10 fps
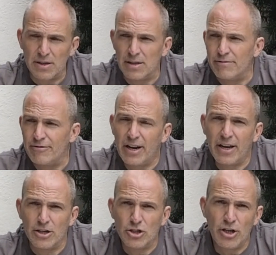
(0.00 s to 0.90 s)
Wreck
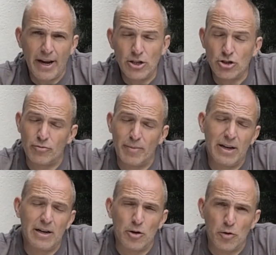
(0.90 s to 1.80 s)
can change
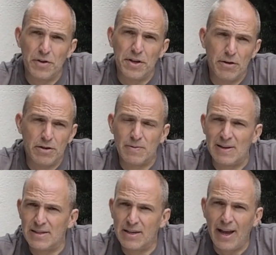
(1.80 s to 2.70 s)
dramatically over the years, while
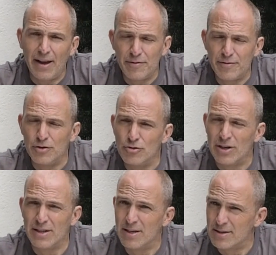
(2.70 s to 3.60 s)
the cave
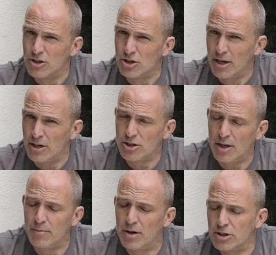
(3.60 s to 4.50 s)
usually doesn't change that
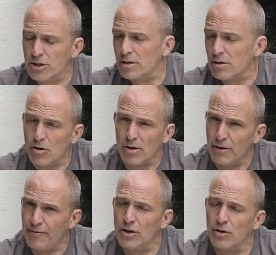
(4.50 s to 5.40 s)
much,
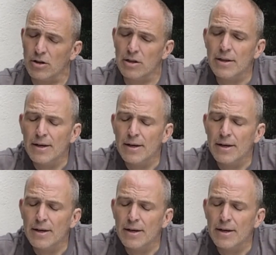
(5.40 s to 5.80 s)
if at all.